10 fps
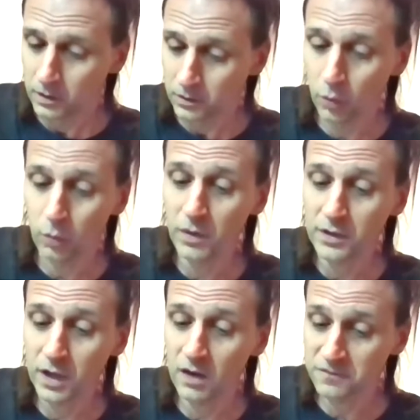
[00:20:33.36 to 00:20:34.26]
You'll be
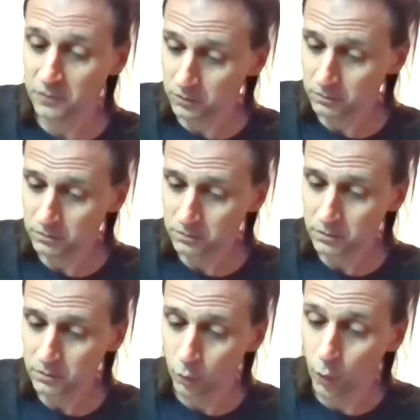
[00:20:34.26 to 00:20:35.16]
careful,
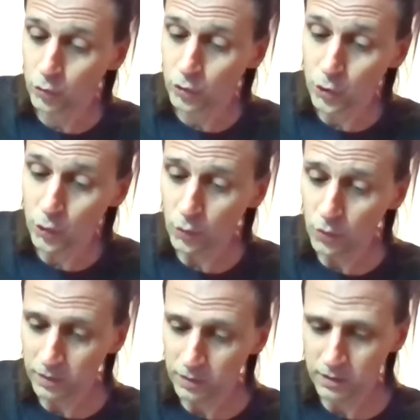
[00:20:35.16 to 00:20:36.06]
won't you?